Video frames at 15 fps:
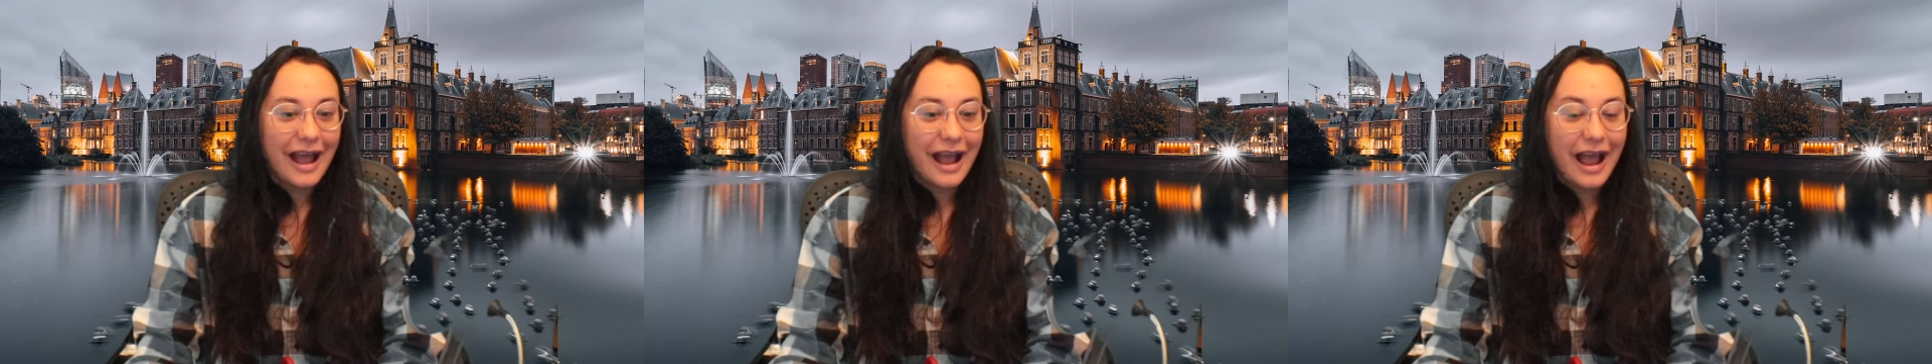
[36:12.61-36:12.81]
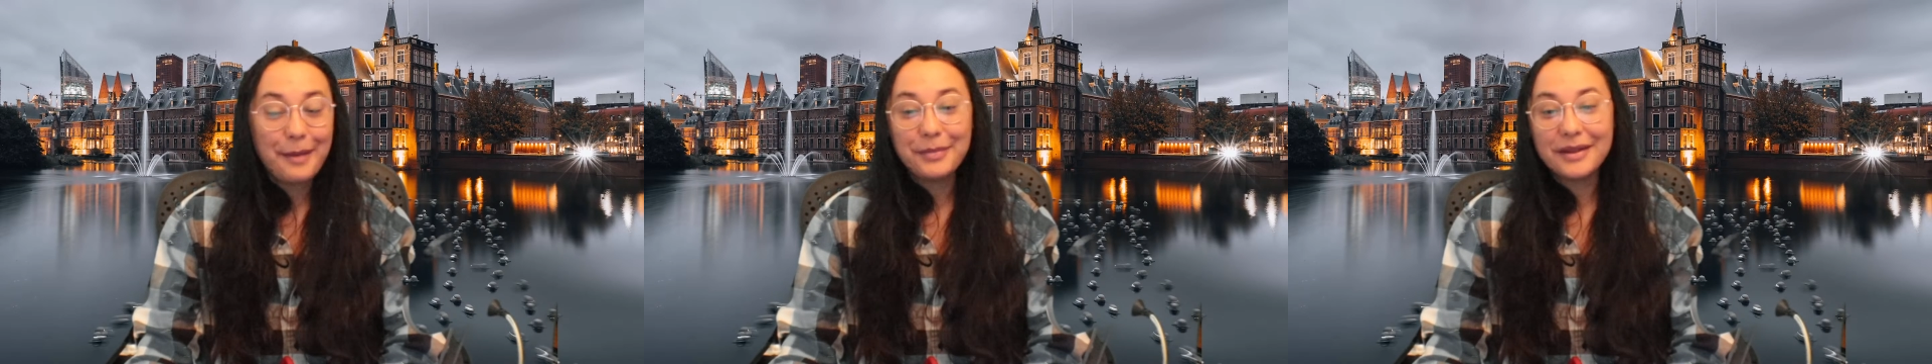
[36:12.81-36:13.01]

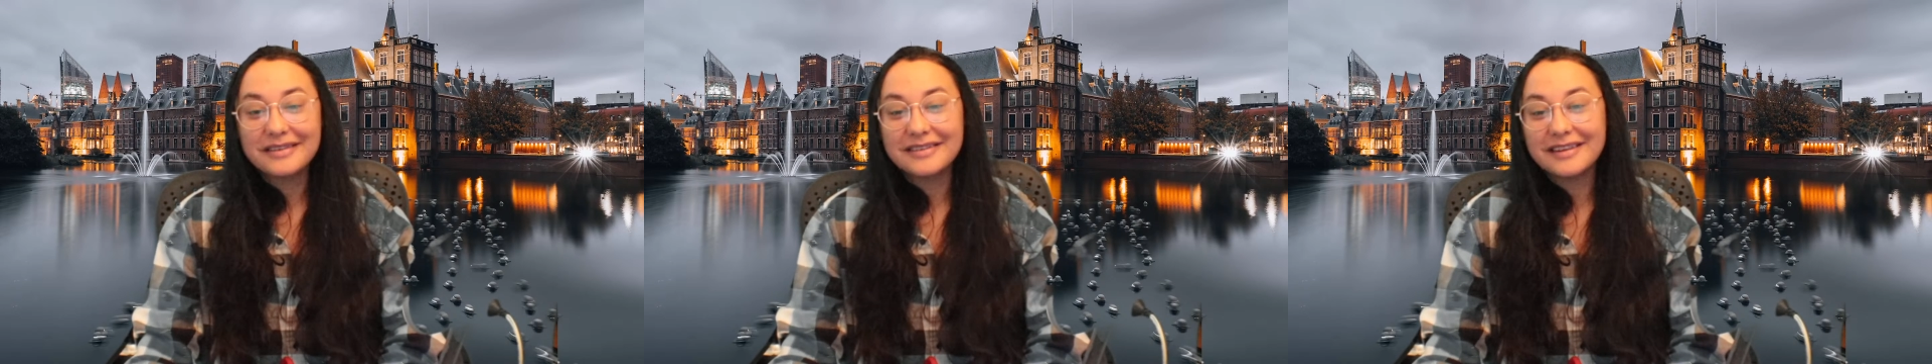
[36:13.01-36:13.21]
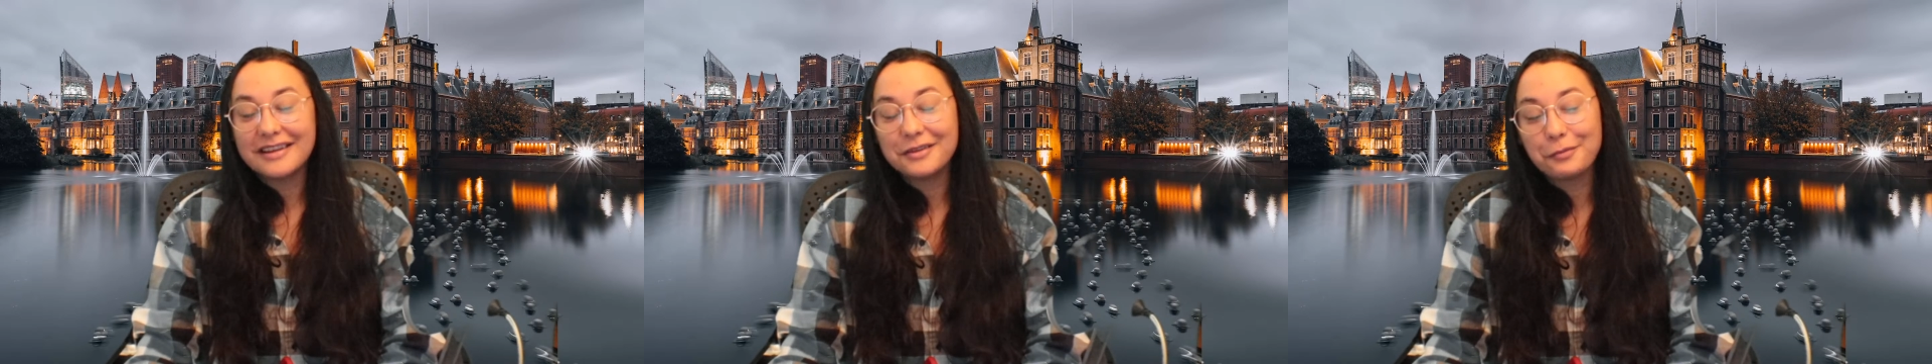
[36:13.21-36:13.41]
I'm not
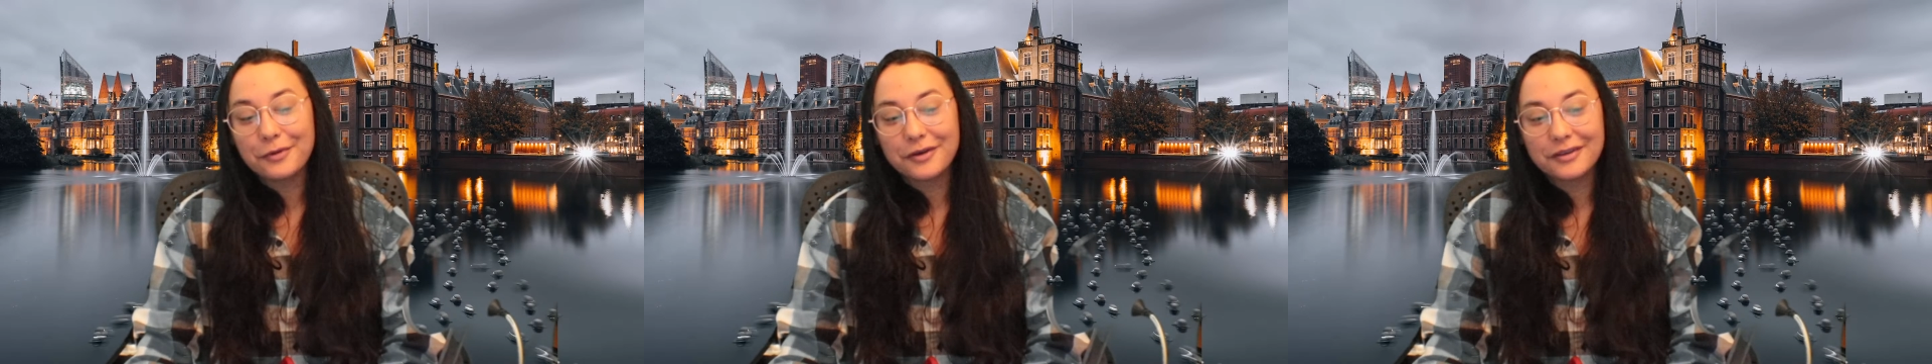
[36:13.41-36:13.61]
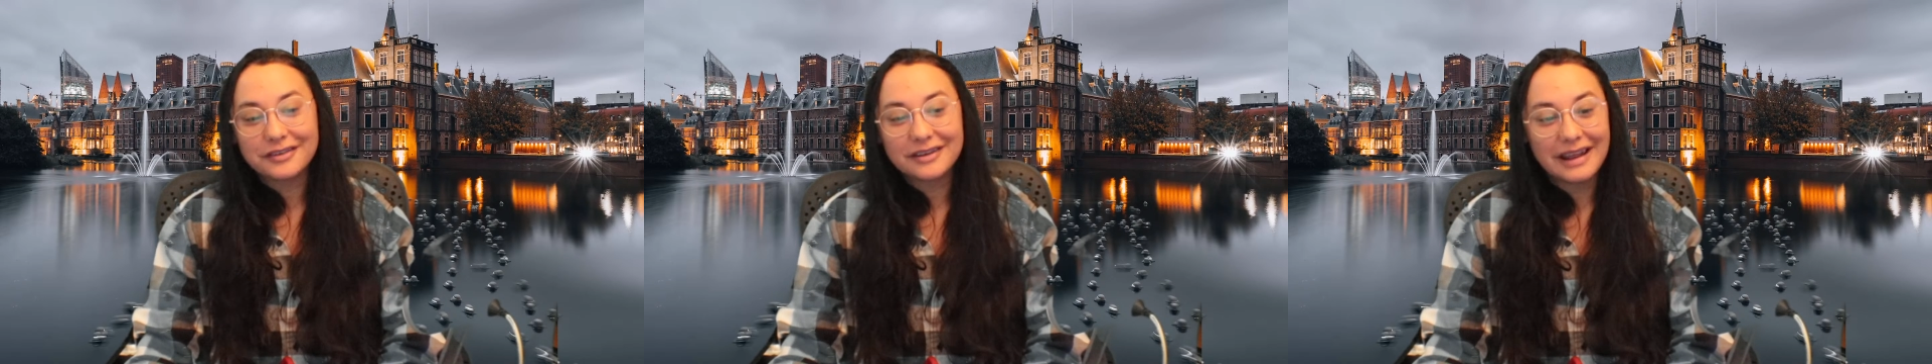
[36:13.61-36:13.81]
saying the
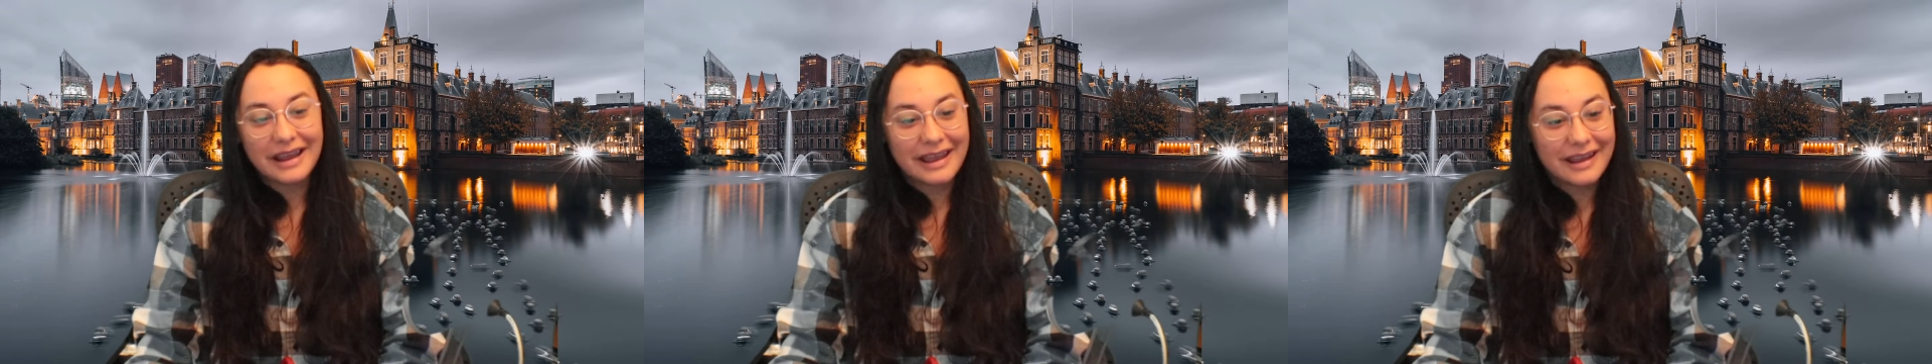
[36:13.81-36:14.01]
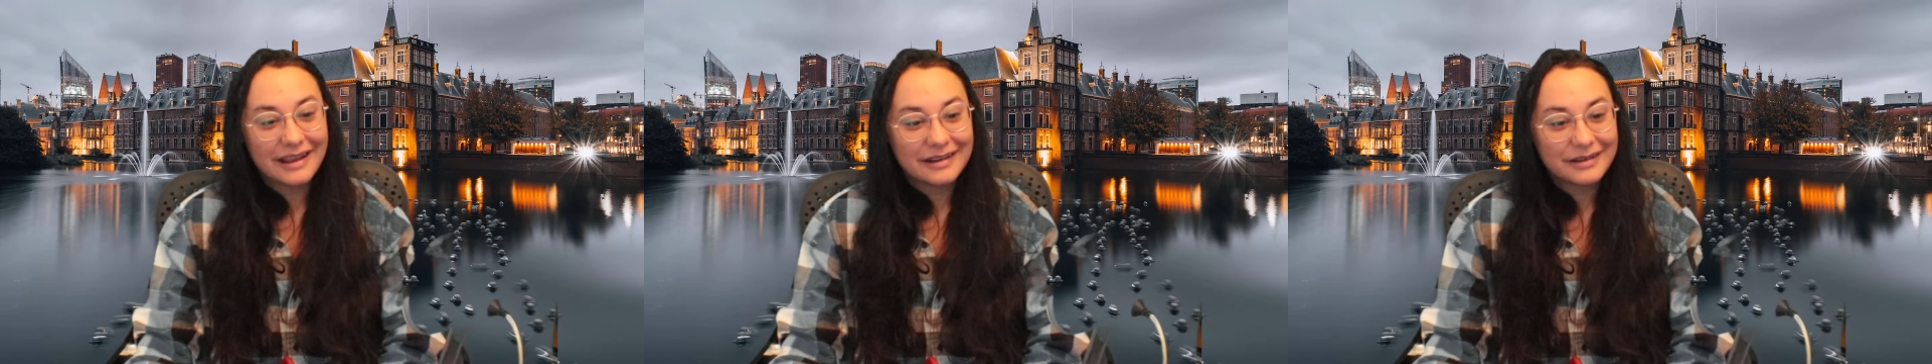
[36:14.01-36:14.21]
world's going to end,